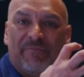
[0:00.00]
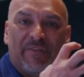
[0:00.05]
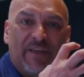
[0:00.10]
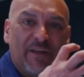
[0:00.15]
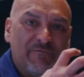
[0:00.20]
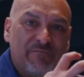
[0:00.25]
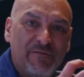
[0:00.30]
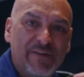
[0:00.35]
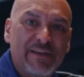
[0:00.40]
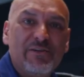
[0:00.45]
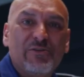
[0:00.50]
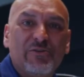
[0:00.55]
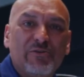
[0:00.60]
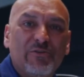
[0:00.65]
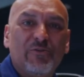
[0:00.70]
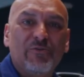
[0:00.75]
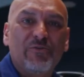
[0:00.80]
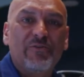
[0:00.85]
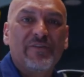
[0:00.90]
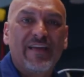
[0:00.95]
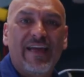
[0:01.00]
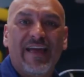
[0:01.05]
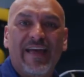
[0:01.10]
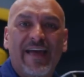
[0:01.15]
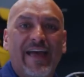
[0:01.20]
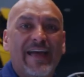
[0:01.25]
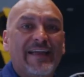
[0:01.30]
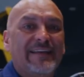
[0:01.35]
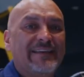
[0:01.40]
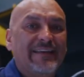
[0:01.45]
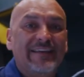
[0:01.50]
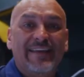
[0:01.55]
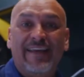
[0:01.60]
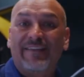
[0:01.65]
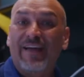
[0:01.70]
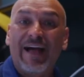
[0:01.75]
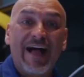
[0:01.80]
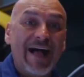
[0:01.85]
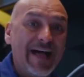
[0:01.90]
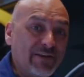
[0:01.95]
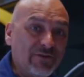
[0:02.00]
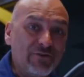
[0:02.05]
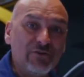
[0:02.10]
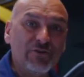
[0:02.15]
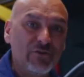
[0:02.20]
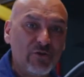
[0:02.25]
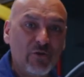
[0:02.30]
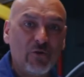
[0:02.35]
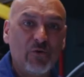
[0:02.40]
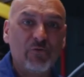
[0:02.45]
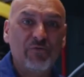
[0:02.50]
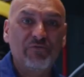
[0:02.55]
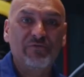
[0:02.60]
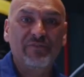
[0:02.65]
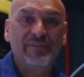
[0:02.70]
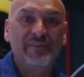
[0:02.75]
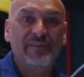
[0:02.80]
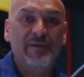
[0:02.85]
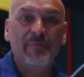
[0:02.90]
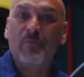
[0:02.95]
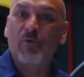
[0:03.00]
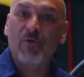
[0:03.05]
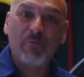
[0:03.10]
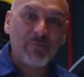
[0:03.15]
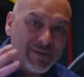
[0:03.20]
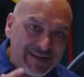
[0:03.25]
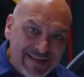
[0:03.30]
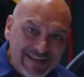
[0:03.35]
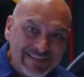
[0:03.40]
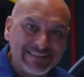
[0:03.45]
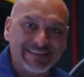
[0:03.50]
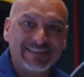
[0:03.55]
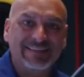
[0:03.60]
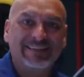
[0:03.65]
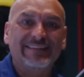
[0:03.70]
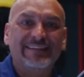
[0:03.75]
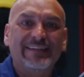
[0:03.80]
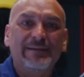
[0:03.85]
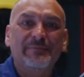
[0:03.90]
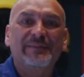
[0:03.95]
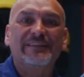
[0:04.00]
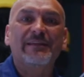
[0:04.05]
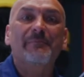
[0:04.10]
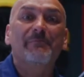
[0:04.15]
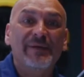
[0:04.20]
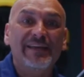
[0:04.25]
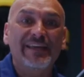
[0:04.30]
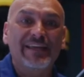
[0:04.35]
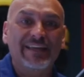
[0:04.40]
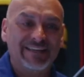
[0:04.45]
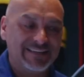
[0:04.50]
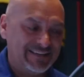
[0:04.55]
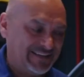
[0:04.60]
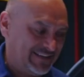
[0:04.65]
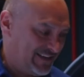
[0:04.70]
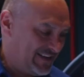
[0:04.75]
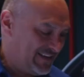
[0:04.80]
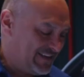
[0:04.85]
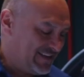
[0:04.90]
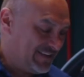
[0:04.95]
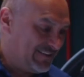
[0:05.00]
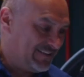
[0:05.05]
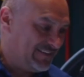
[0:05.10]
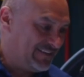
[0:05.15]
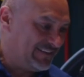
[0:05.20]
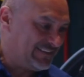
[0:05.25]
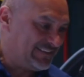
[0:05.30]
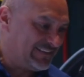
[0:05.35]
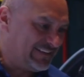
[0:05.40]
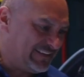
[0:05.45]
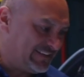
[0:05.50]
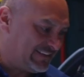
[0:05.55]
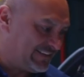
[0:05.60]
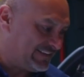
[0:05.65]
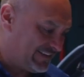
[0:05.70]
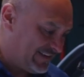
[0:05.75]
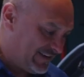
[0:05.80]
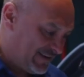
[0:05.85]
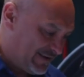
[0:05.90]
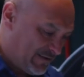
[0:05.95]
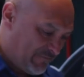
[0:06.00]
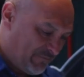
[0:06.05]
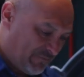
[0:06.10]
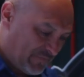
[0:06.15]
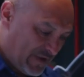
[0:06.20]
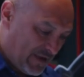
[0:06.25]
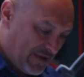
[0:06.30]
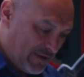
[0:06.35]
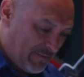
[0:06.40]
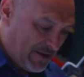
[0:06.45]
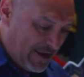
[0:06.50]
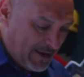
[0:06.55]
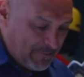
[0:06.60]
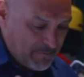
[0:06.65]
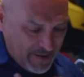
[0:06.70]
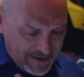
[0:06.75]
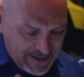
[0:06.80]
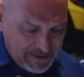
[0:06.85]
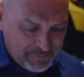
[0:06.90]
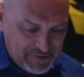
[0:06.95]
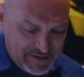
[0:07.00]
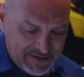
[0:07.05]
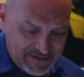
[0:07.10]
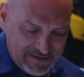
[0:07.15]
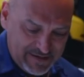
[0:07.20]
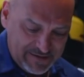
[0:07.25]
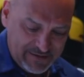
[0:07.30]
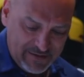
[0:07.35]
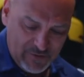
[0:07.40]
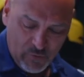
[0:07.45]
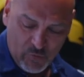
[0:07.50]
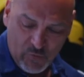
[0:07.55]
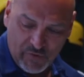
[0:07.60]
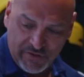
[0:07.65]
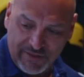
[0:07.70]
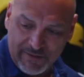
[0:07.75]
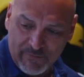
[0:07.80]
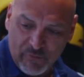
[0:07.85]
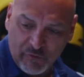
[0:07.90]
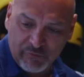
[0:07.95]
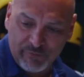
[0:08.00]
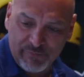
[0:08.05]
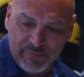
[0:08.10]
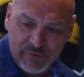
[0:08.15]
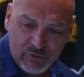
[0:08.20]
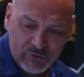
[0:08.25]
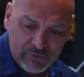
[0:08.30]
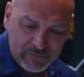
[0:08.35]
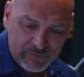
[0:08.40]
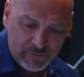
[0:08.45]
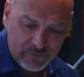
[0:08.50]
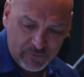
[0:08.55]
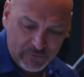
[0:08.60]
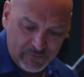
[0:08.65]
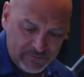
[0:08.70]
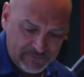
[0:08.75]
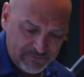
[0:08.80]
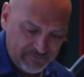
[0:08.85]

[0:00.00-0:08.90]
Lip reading: vehicle. And the higher you go, the more planted it seems to be. This is, in my opinion, one of the most beautiful